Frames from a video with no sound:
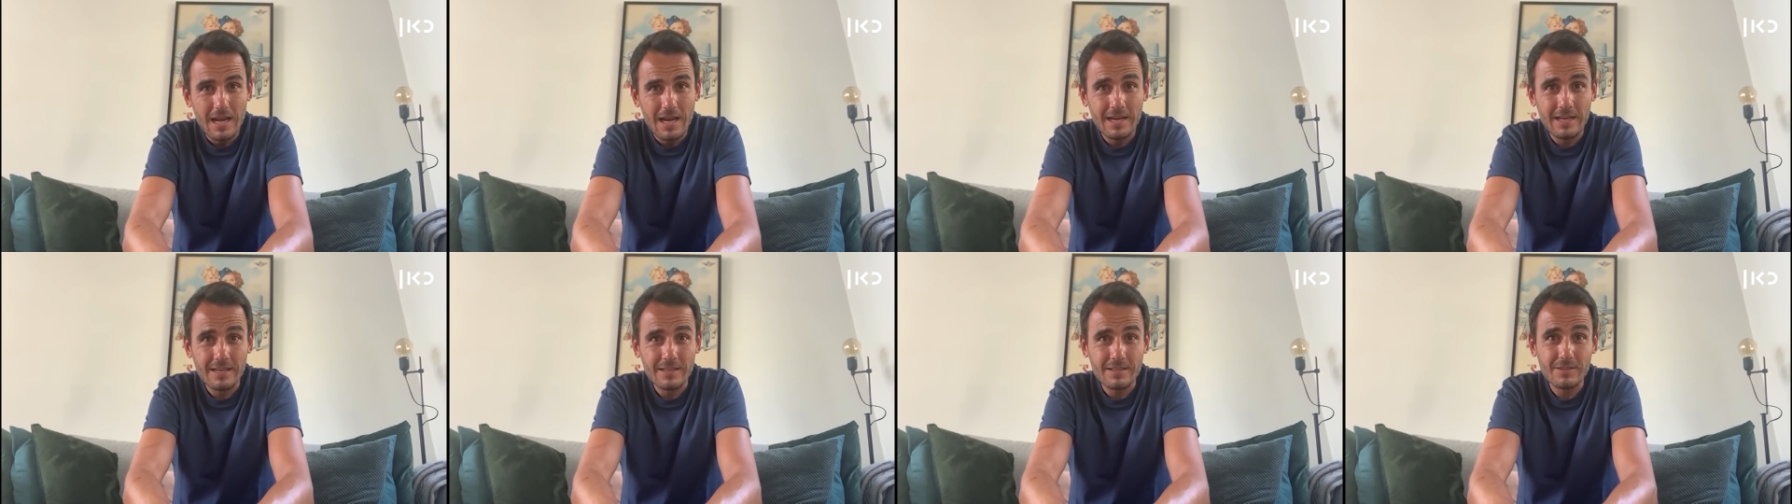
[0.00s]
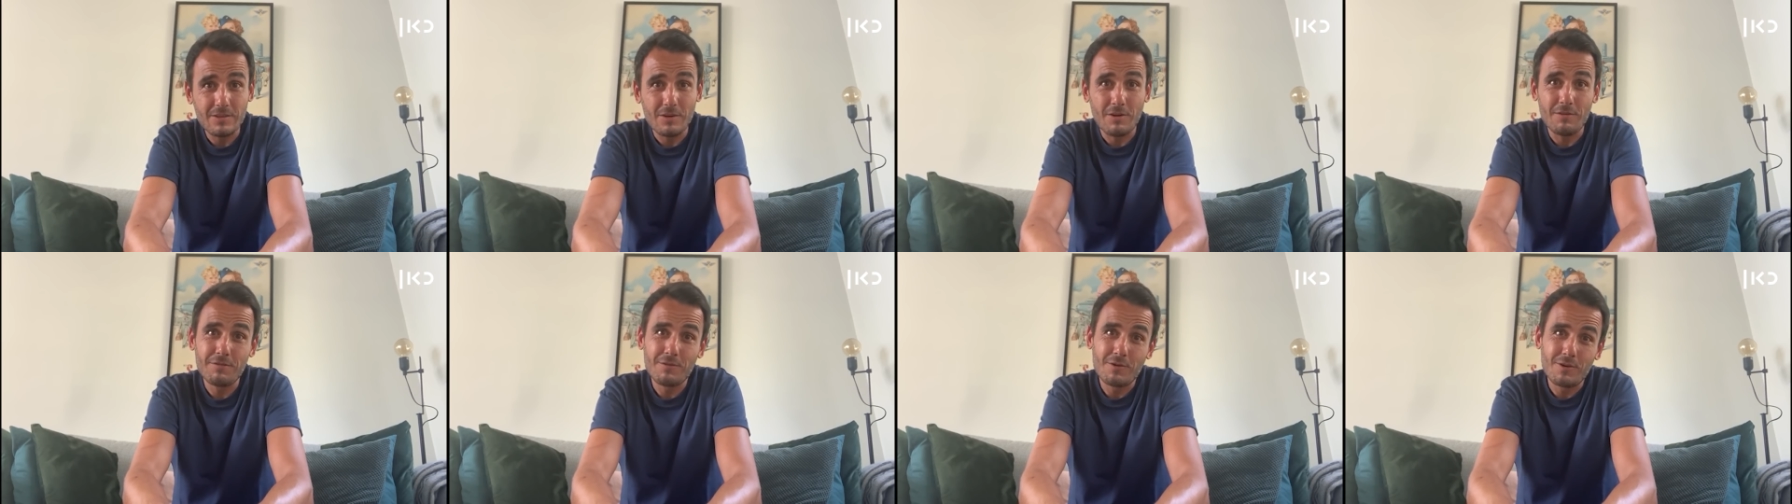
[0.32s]

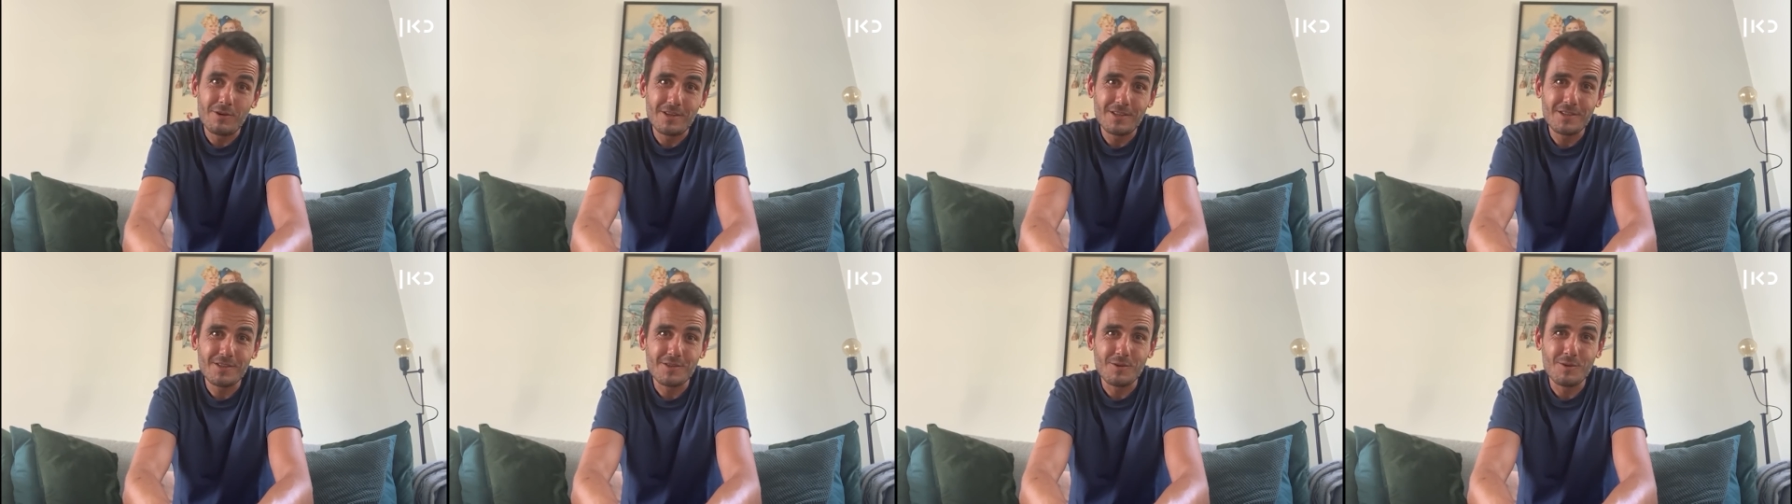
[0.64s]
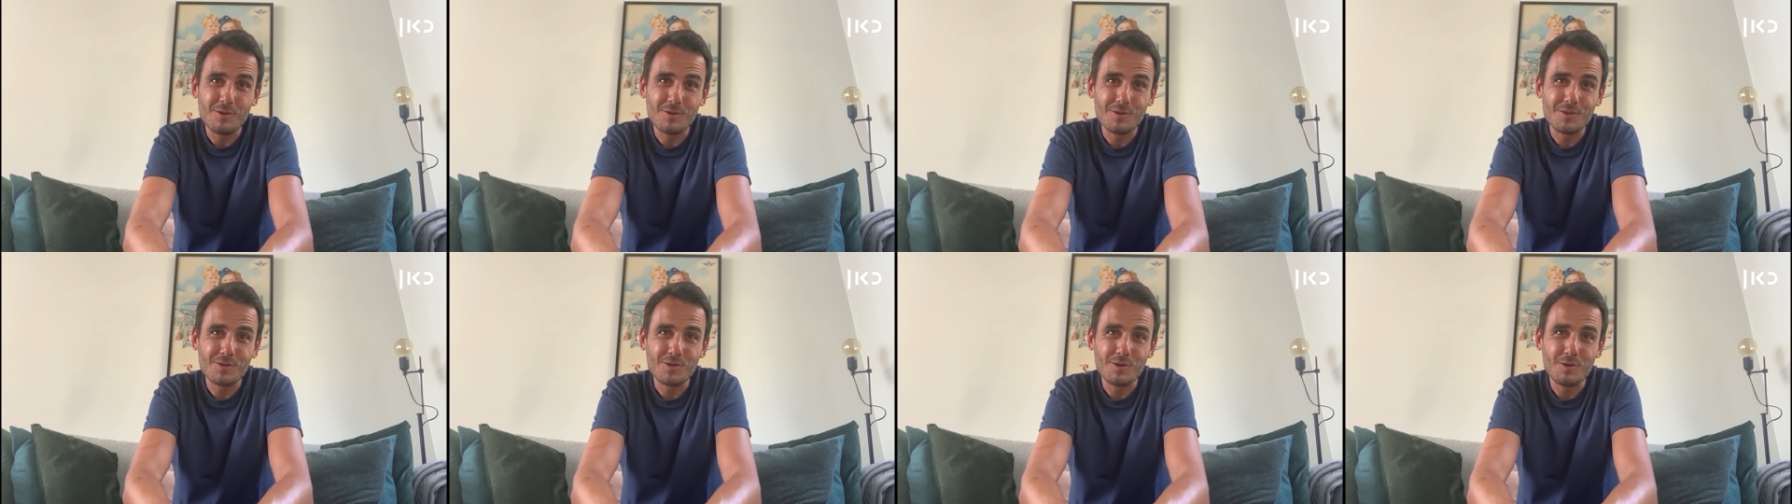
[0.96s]
and of course
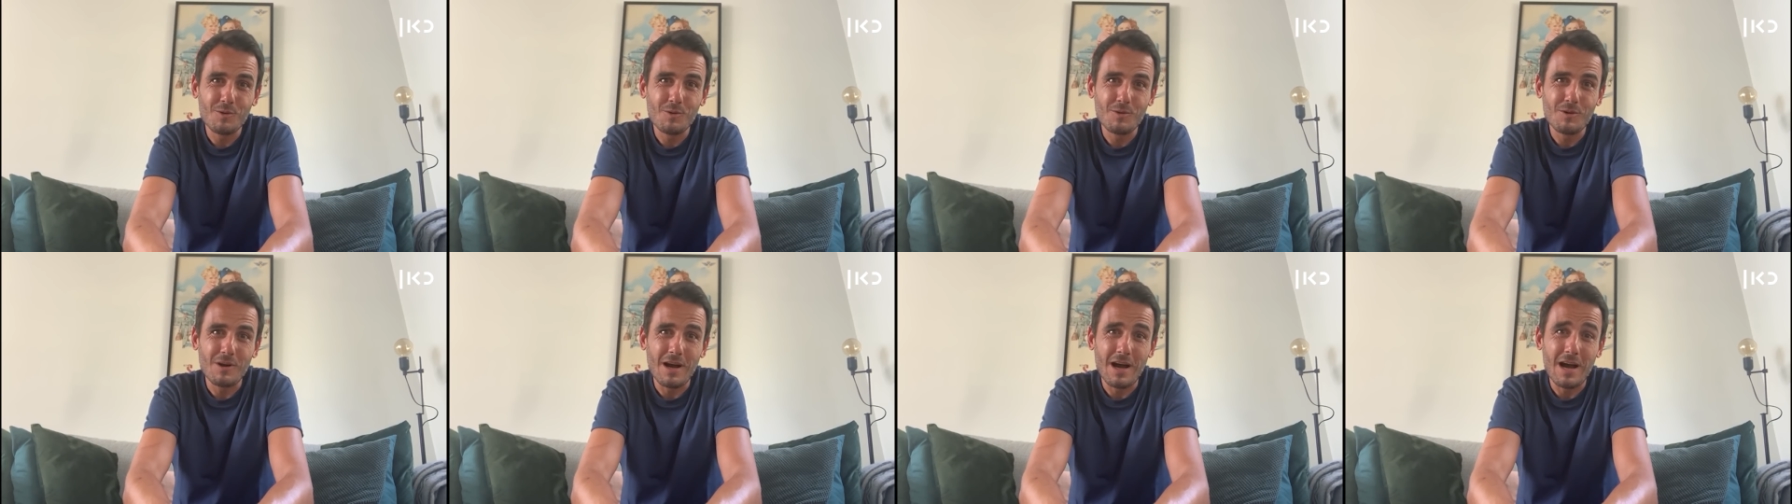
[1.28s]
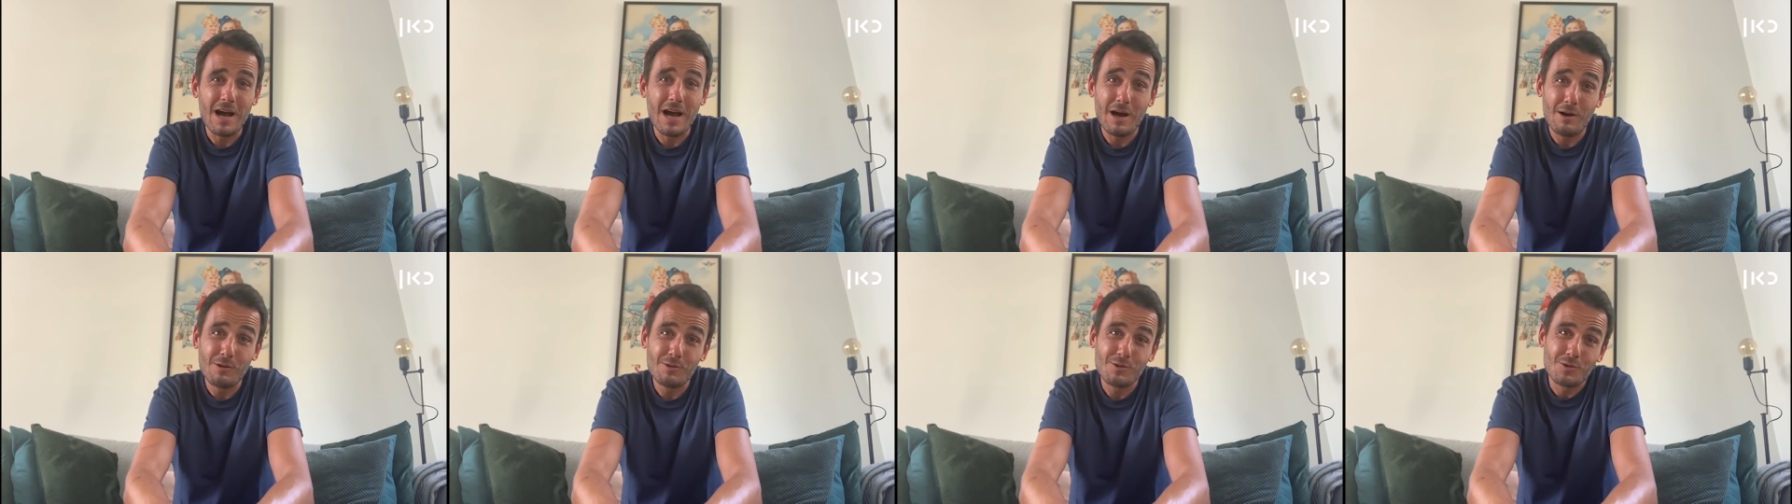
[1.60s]
also
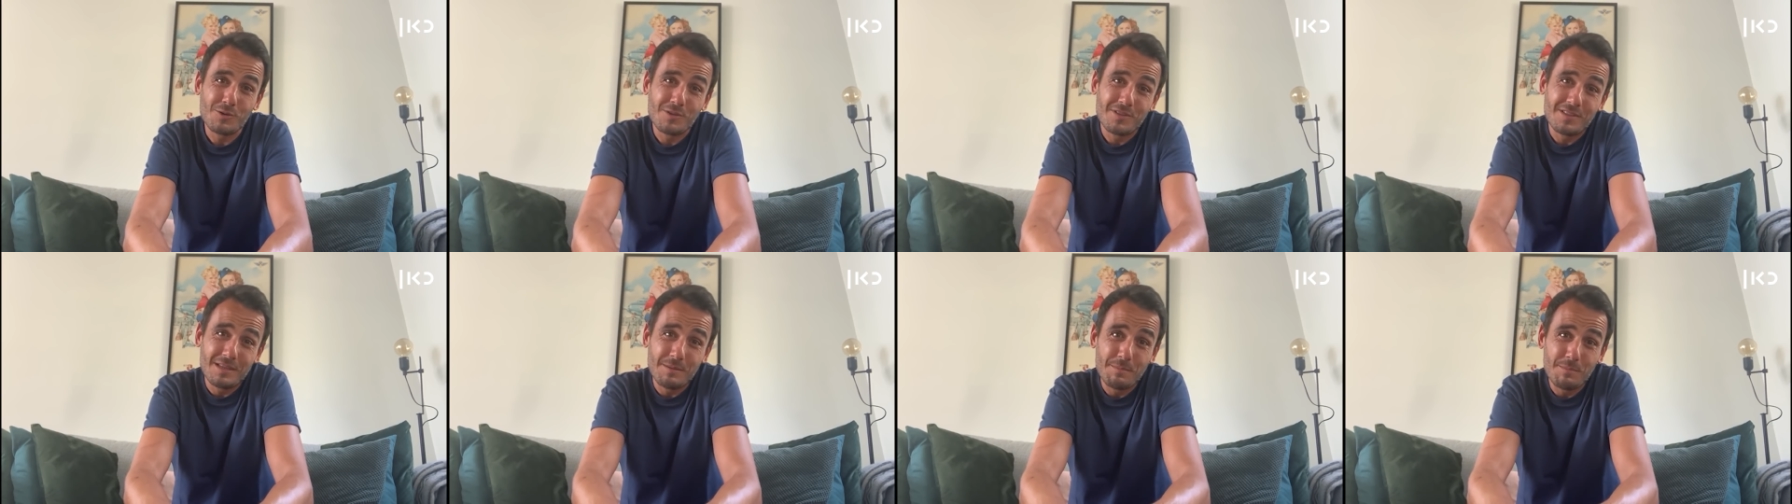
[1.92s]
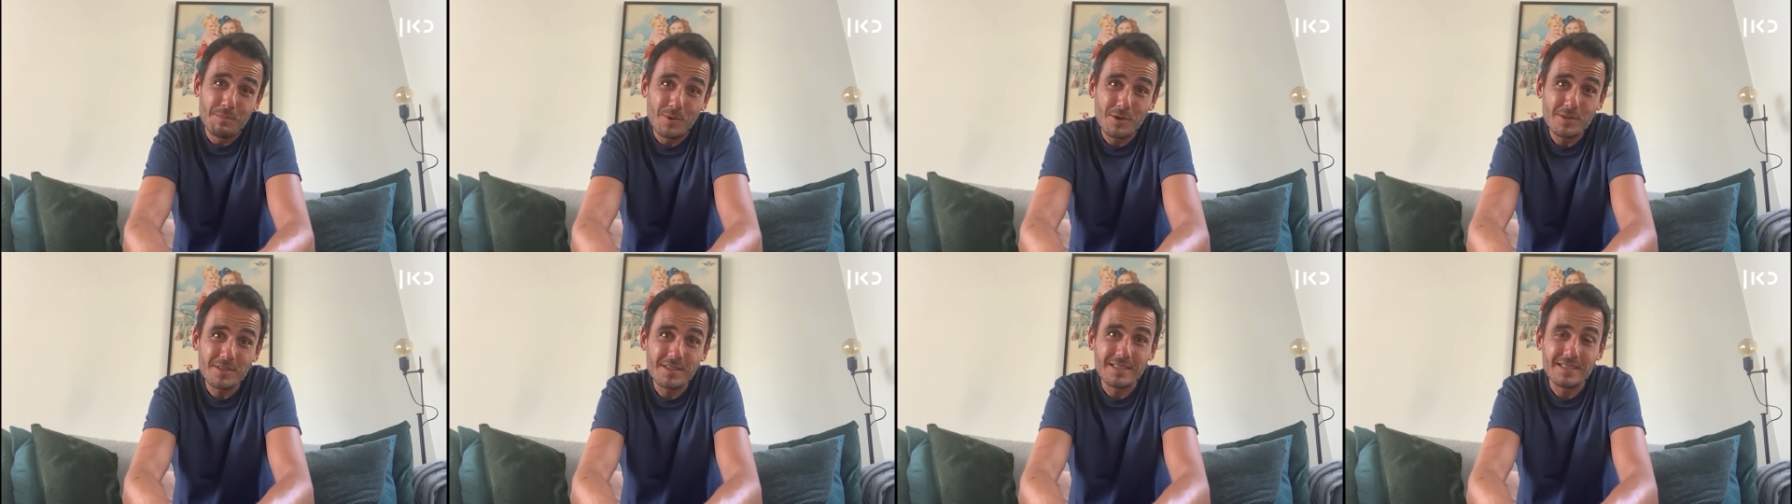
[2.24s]
how to stay
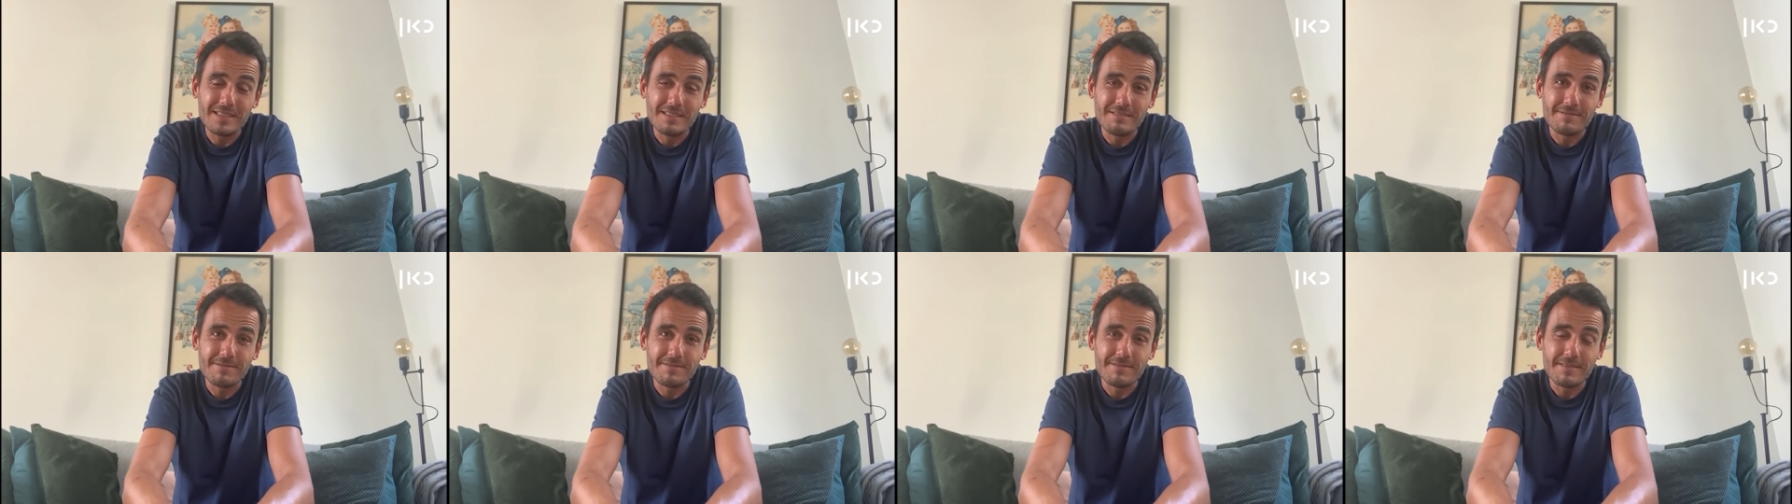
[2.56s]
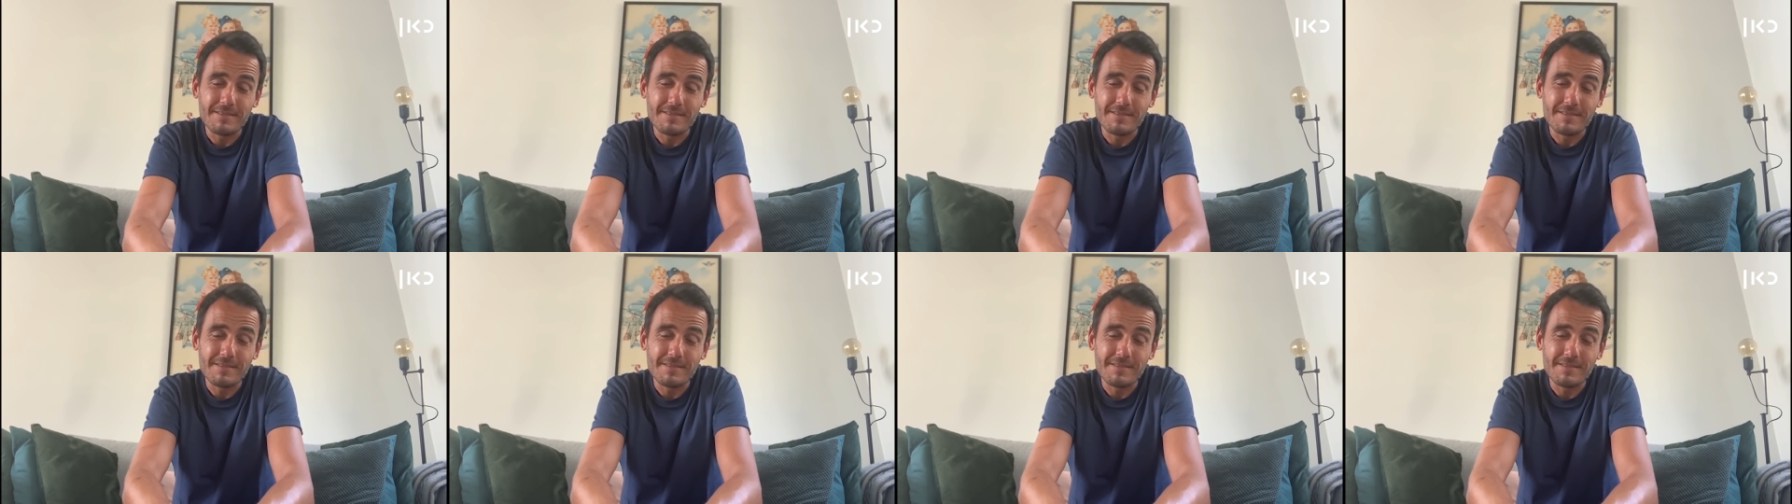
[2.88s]
positive.